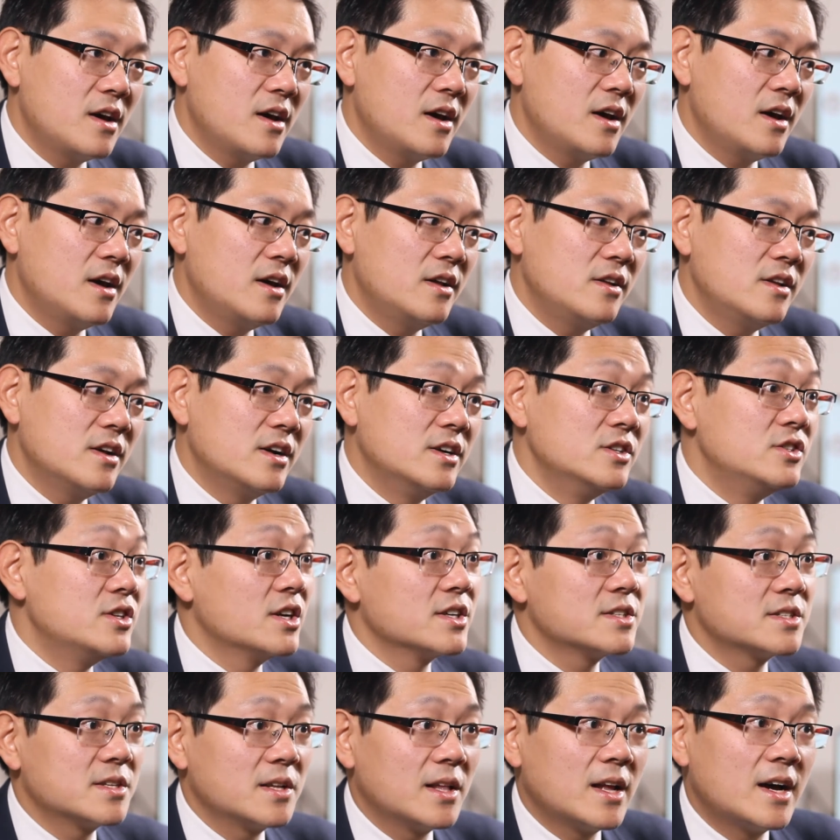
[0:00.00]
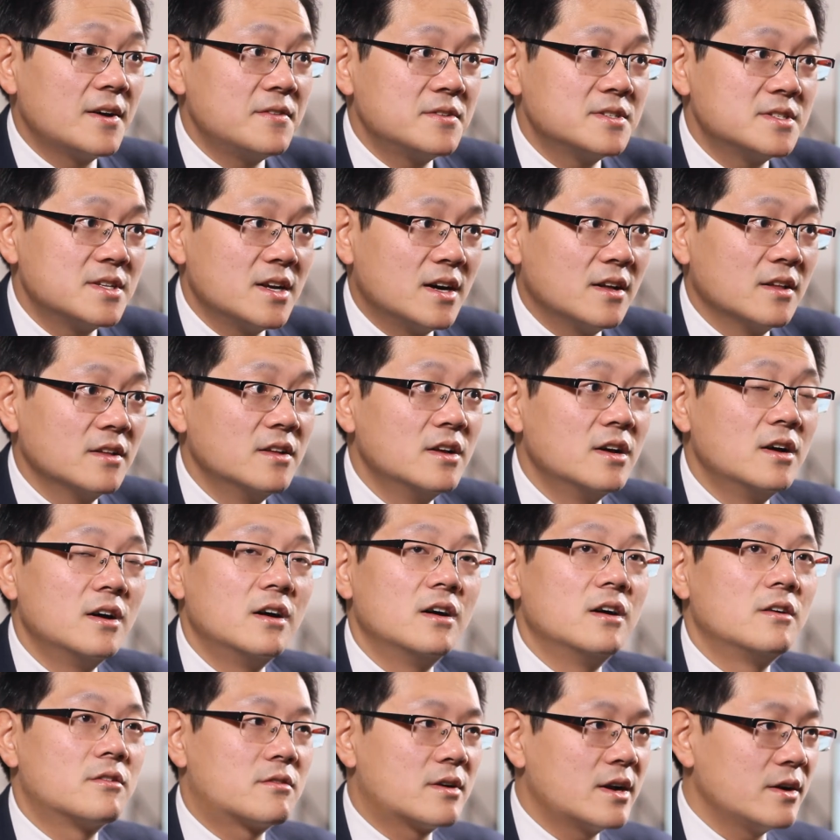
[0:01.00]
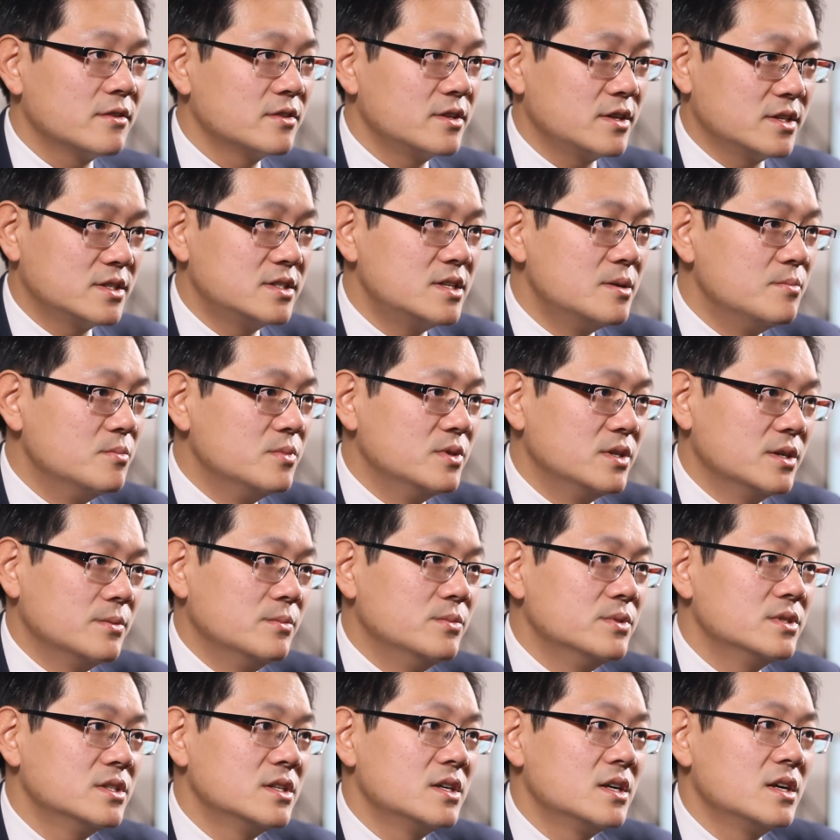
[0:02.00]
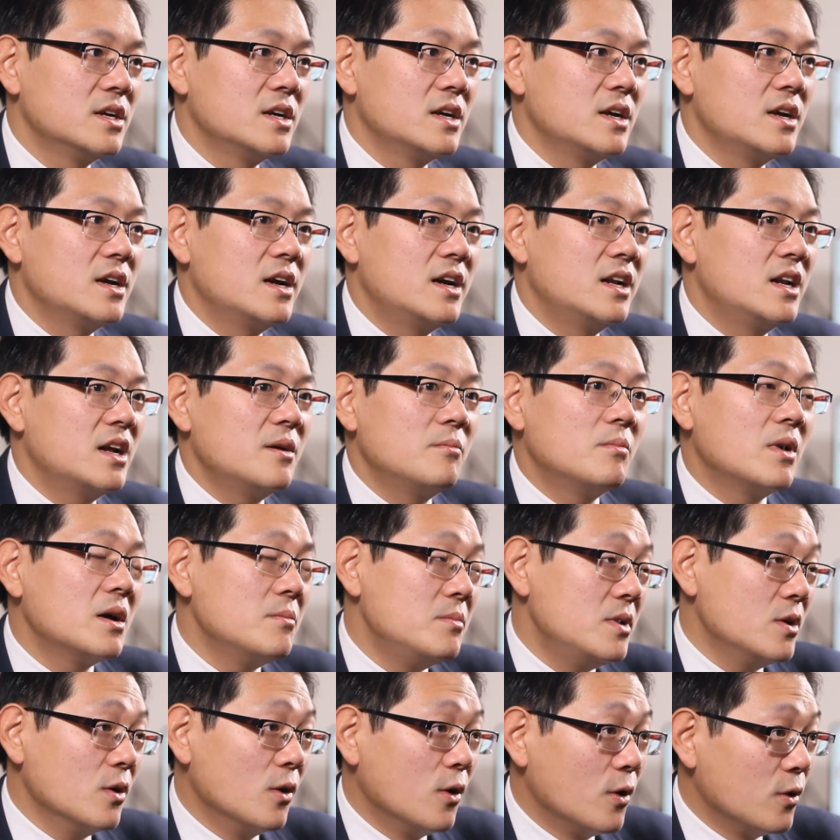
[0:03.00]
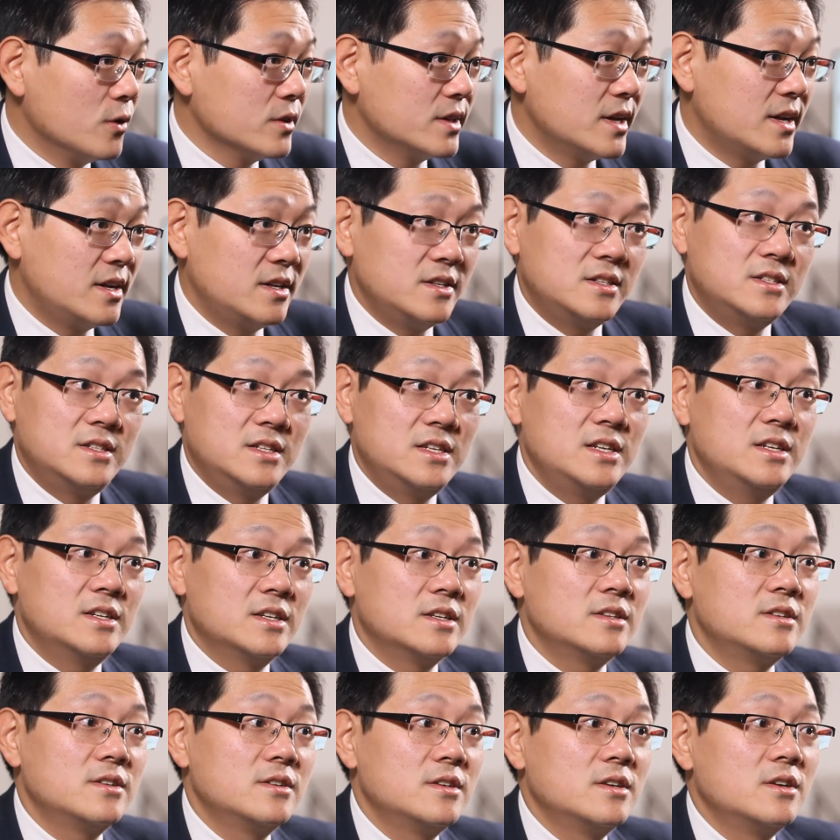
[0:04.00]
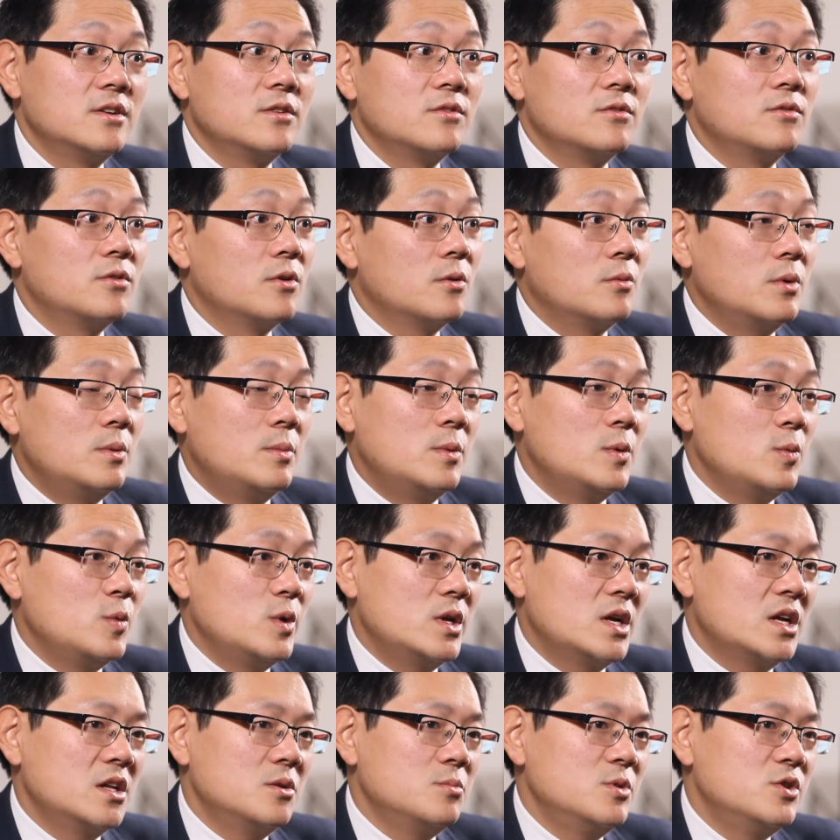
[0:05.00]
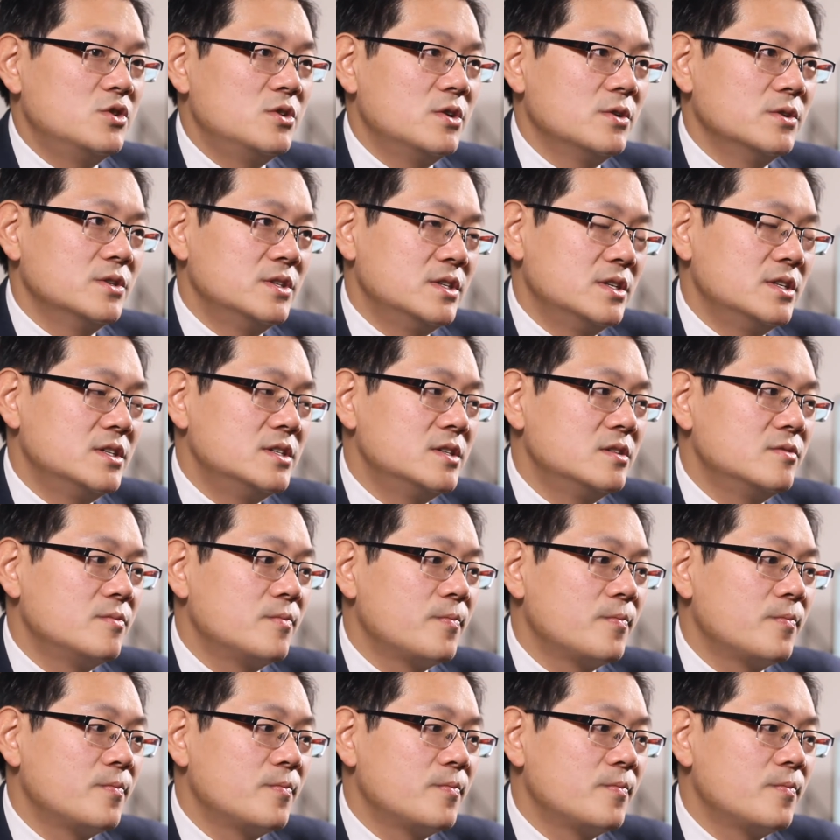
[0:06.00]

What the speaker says: and adjust the lifestyle around the symptoms, and that might be all that is needed for women with endometriosis.